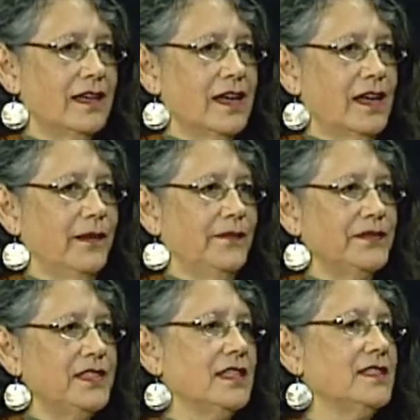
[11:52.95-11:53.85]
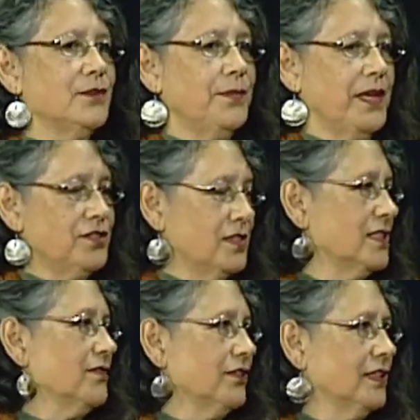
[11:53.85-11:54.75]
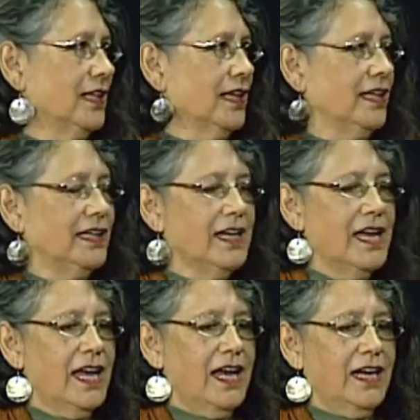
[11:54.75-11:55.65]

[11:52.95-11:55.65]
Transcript: um, sees their patient differently, mm-hmm.